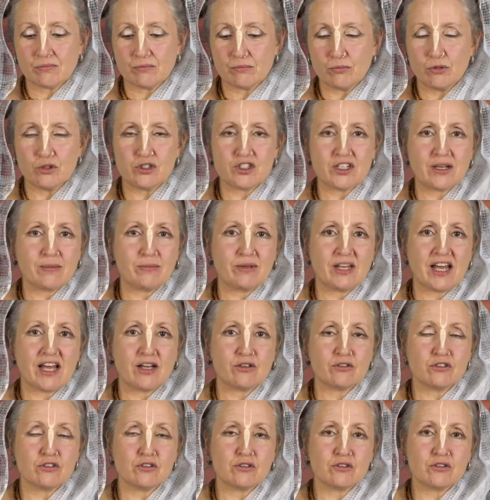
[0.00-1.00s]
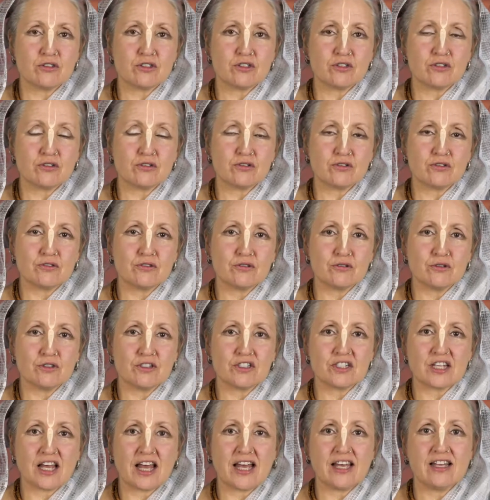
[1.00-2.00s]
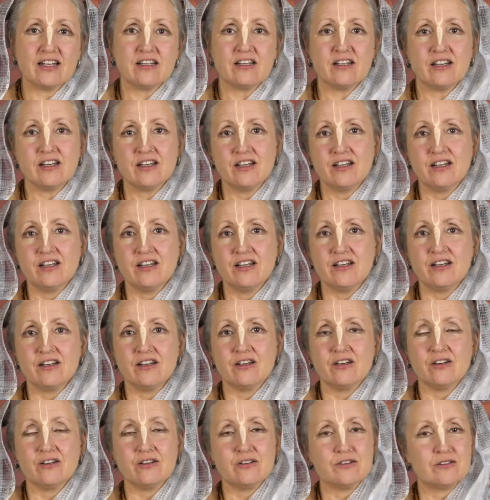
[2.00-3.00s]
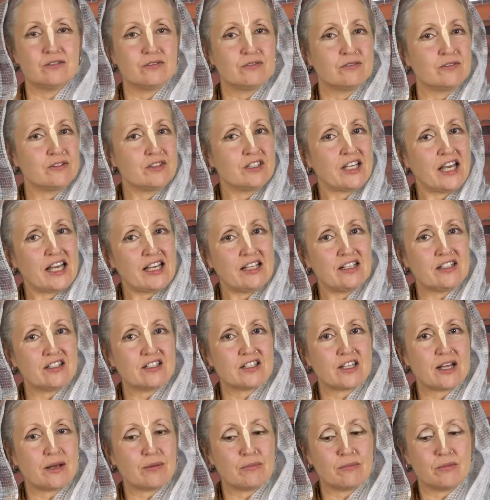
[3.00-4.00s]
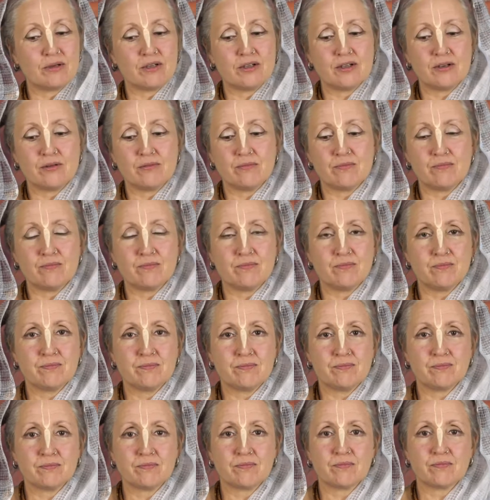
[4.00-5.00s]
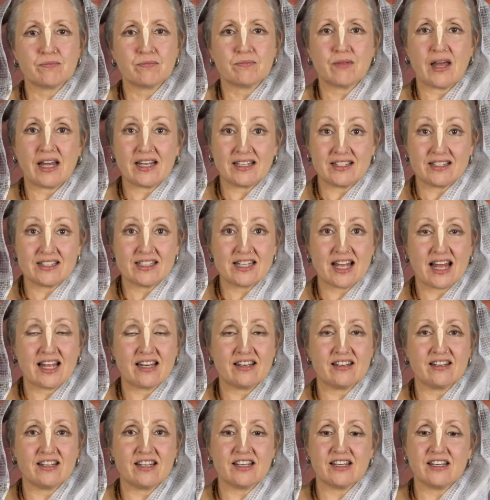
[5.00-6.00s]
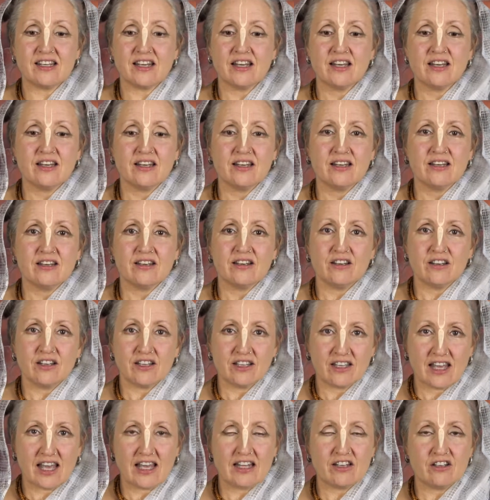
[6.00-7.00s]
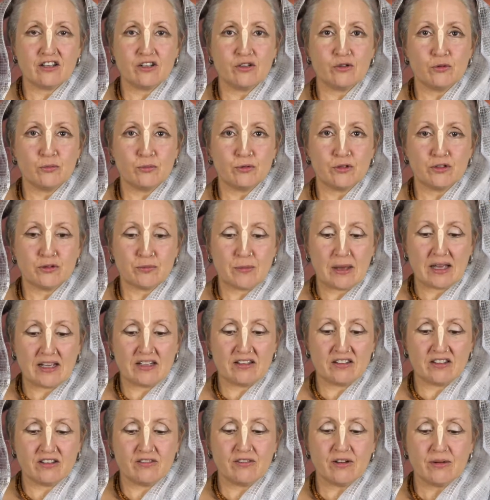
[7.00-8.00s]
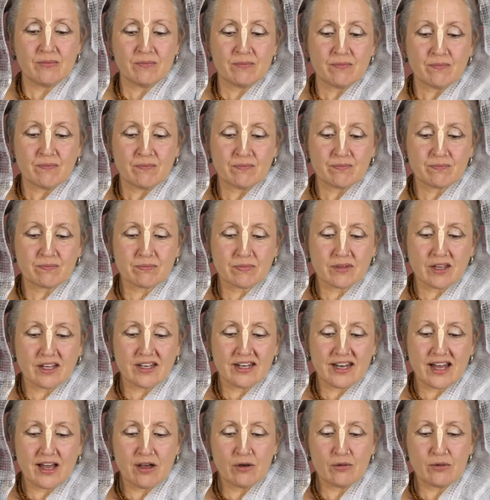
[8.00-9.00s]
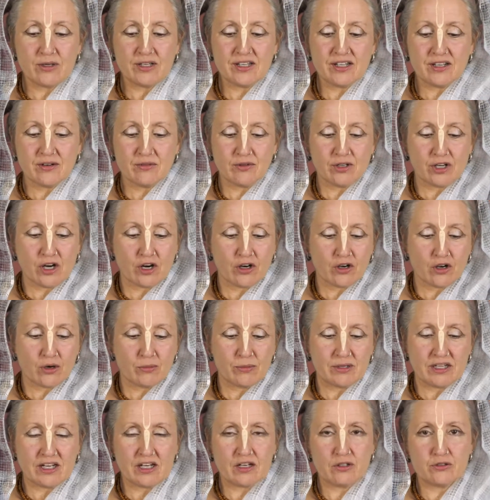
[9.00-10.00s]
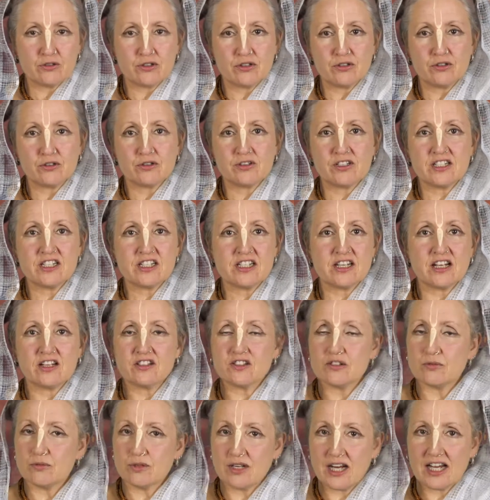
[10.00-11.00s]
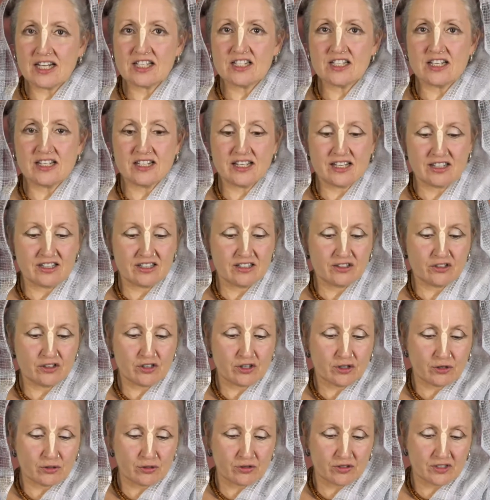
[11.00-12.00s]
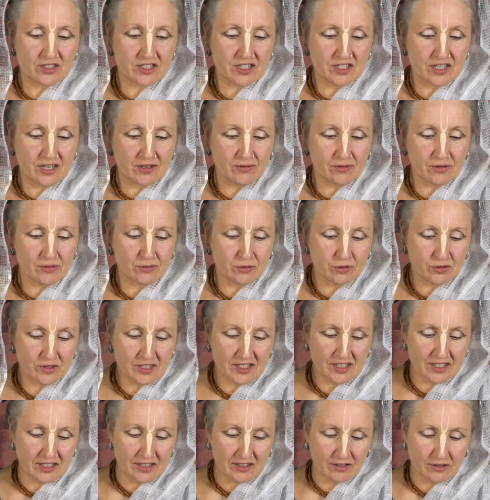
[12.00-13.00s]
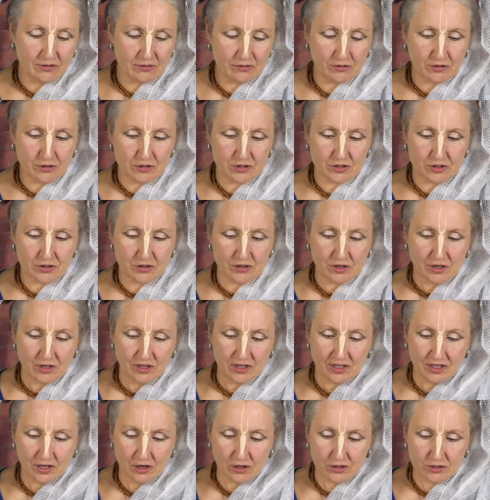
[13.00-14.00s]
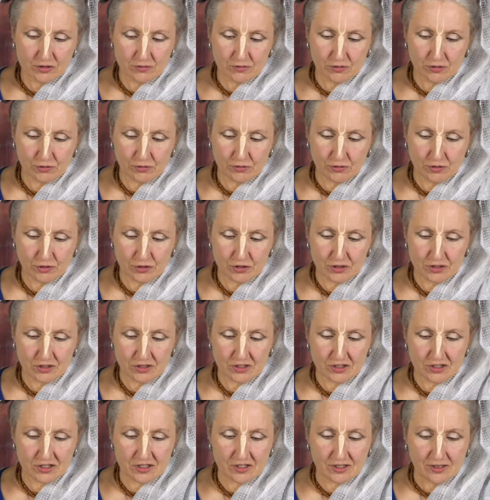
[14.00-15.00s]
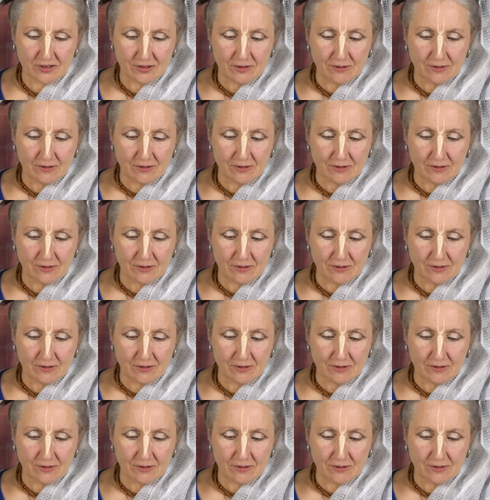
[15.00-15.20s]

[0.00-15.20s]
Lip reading: put some doubts to the side, gained some understanding, gained a new perspective. And now here we are coming closer to Krishna, so we're actually getting to know Krishna. We were reading the last few verses.